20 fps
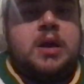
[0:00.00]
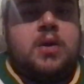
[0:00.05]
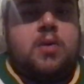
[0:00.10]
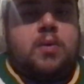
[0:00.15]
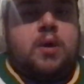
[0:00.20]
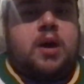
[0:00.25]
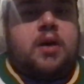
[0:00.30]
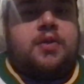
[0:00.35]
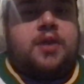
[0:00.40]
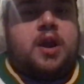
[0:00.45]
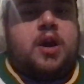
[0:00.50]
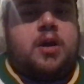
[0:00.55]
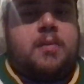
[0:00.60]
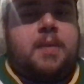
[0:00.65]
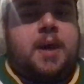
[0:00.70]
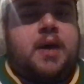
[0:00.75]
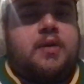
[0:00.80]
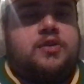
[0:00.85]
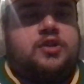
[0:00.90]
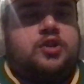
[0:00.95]
Well, they're
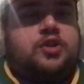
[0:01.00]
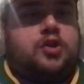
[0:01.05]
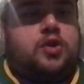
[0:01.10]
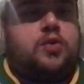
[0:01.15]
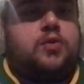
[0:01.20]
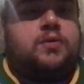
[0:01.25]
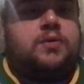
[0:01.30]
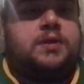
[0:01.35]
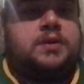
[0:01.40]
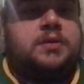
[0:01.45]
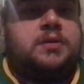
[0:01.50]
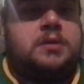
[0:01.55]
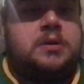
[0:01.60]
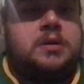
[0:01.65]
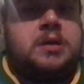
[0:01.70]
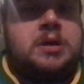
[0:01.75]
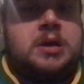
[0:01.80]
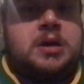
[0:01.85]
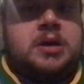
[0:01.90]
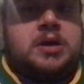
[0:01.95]
about to lose
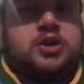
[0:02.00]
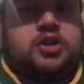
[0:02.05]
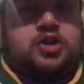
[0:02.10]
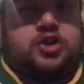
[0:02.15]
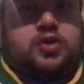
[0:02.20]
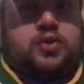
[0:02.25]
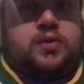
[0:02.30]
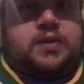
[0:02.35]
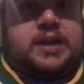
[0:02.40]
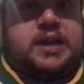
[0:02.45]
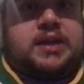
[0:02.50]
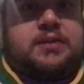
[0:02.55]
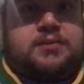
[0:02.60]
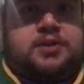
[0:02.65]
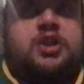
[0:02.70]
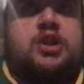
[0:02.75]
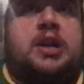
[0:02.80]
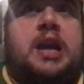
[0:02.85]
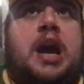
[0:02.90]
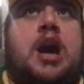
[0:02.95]
to the
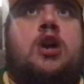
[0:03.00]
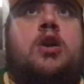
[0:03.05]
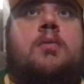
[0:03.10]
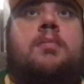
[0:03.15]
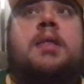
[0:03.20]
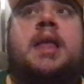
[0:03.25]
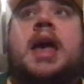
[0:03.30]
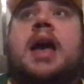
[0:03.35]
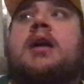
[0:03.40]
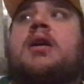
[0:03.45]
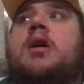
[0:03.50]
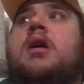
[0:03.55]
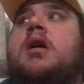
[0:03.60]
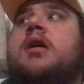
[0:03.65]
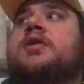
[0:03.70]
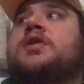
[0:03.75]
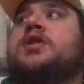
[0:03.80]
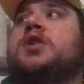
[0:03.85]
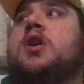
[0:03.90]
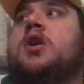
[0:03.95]
Chicago
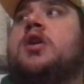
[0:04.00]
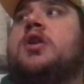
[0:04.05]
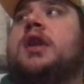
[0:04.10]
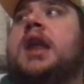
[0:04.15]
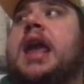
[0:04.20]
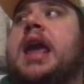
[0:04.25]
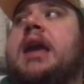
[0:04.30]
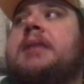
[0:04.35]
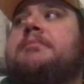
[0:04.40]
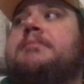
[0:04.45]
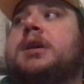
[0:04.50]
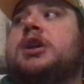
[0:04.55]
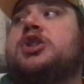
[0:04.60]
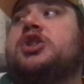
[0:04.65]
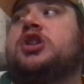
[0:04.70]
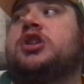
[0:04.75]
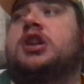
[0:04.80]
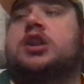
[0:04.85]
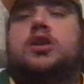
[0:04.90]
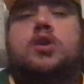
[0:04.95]
Blackhawks on a
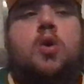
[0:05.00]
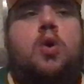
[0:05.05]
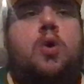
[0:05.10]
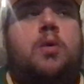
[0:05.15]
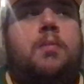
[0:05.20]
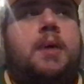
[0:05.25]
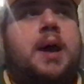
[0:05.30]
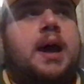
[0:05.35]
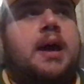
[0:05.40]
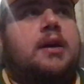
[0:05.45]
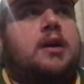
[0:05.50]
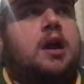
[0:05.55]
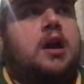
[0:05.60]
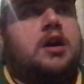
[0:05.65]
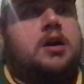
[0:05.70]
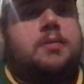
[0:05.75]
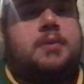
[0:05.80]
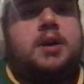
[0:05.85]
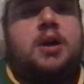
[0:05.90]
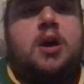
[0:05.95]
Michigan goal by
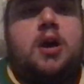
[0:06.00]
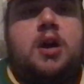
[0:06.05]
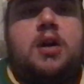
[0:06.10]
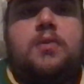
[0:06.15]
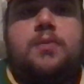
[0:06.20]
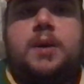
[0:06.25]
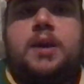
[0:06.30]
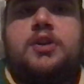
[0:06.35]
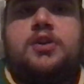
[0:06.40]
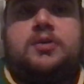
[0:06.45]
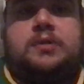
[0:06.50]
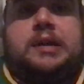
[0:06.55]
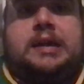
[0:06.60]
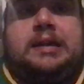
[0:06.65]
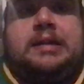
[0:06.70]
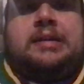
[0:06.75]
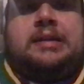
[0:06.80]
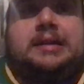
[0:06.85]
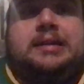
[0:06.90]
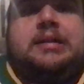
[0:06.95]
Connor Bedard, which,
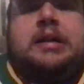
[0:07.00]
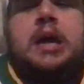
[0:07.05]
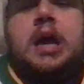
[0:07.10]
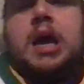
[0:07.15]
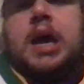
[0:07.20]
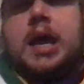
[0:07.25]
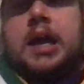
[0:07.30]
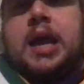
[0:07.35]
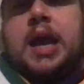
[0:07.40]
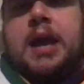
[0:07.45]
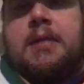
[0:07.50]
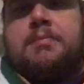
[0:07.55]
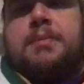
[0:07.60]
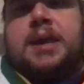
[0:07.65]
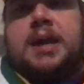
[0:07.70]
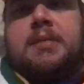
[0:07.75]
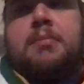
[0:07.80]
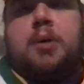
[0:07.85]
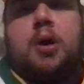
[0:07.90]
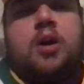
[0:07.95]
again,
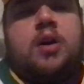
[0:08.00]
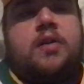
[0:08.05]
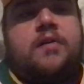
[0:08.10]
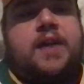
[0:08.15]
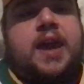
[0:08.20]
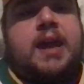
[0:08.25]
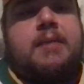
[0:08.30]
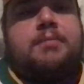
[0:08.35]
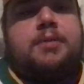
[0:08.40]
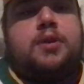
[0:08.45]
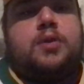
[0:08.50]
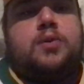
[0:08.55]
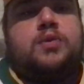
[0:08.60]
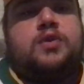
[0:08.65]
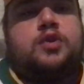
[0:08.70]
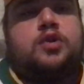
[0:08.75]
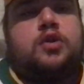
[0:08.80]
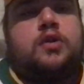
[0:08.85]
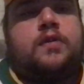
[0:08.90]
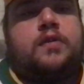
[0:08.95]
being part of a Blues
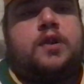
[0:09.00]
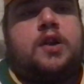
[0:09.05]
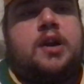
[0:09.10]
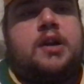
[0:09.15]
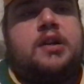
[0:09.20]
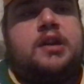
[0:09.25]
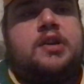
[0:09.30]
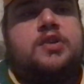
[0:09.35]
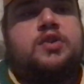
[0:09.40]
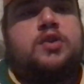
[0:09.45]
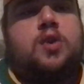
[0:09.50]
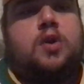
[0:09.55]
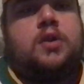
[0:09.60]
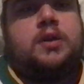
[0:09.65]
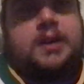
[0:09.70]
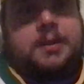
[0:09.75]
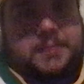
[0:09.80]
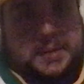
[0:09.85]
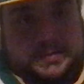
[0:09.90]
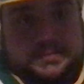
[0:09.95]
server on
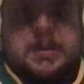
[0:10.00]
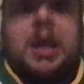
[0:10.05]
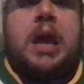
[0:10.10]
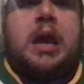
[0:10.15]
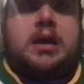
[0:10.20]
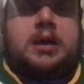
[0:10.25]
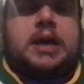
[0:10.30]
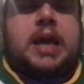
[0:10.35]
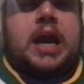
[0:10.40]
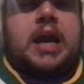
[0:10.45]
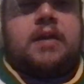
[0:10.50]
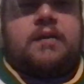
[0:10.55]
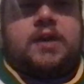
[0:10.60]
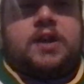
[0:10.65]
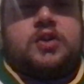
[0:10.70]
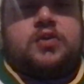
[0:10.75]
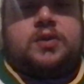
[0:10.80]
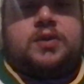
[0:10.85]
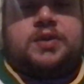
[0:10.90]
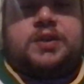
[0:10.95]
Discord can be kind of
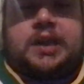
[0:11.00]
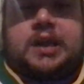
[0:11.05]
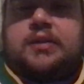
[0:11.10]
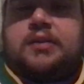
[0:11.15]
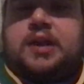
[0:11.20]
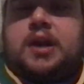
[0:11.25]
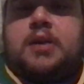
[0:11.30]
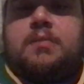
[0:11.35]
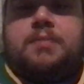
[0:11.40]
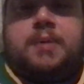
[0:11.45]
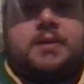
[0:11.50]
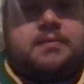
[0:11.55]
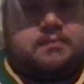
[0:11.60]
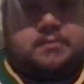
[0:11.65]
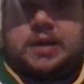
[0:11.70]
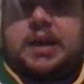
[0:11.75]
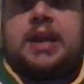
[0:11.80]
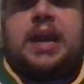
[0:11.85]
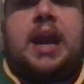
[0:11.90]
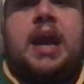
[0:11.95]
interesting there. But
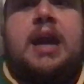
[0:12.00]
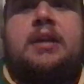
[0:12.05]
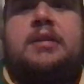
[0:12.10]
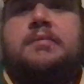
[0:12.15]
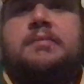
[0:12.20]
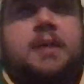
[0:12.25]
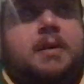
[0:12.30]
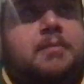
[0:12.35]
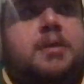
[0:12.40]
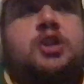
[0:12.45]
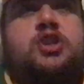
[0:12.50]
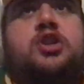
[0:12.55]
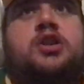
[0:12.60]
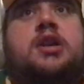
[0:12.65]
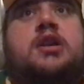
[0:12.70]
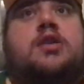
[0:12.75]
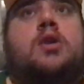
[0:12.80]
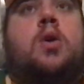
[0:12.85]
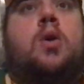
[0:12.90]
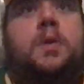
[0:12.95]
again, a
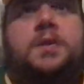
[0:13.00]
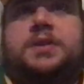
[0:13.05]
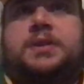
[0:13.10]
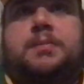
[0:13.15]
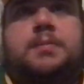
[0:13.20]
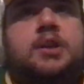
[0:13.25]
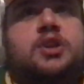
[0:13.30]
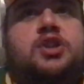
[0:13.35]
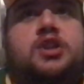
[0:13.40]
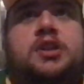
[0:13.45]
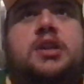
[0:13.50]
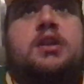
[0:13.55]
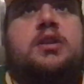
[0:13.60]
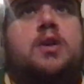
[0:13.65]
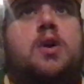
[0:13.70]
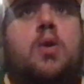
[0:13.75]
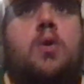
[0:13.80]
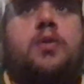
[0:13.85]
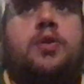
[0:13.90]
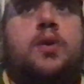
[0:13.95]
Michigan goal is a Michigan
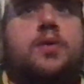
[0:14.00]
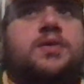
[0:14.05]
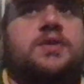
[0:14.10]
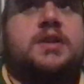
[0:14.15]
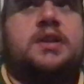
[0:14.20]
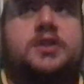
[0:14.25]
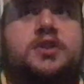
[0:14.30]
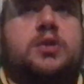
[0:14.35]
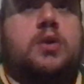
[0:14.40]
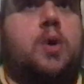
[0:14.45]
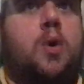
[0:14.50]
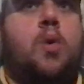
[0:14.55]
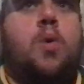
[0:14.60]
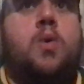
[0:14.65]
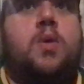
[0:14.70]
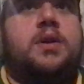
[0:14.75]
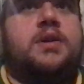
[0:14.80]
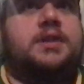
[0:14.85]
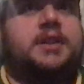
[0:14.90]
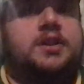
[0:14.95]
goal. Those things are
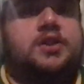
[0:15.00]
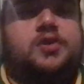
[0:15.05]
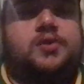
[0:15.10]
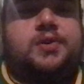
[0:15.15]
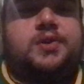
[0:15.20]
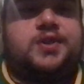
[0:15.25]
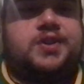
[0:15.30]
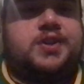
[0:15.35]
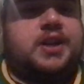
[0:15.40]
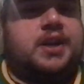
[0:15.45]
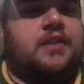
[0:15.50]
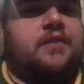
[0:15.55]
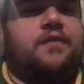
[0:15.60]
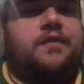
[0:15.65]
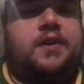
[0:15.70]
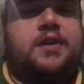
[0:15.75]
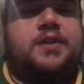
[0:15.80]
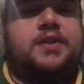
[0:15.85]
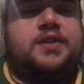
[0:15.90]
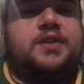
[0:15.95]
always interesting and
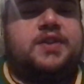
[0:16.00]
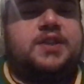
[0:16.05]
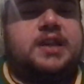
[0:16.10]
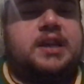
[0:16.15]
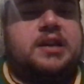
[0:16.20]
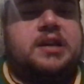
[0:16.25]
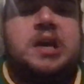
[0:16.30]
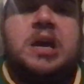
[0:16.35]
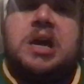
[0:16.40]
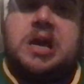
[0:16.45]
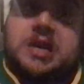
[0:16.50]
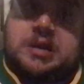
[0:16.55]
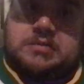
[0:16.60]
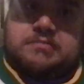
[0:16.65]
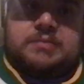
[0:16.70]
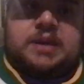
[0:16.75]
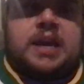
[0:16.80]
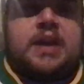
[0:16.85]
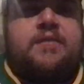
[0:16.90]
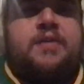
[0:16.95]
fun to see,
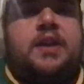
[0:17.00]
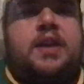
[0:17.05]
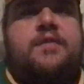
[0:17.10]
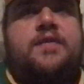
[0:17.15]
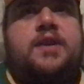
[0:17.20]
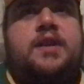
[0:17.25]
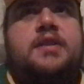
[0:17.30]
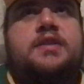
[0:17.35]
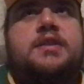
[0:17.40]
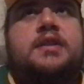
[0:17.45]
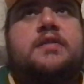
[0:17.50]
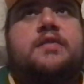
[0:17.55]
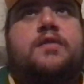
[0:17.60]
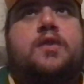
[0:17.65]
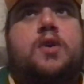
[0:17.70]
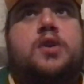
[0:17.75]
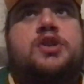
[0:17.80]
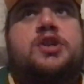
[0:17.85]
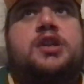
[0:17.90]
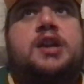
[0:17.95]
even if it is
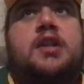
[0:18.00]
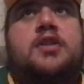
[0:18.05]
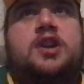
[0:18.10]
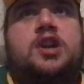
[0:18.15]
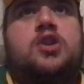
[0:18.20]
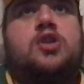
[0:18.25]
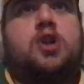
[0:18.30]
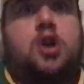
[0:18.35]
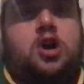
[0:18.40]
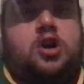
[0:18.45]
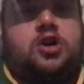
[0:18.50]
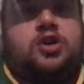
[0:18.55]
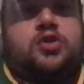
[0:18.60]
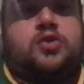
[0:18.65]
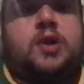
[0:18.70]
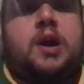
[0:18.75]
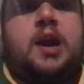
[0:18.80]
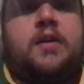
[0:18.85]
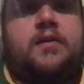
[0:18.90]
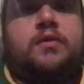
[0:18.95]
unfortunately your arch
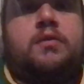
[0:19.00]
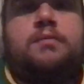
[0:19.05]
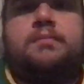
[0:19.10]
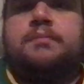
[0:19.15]
rival.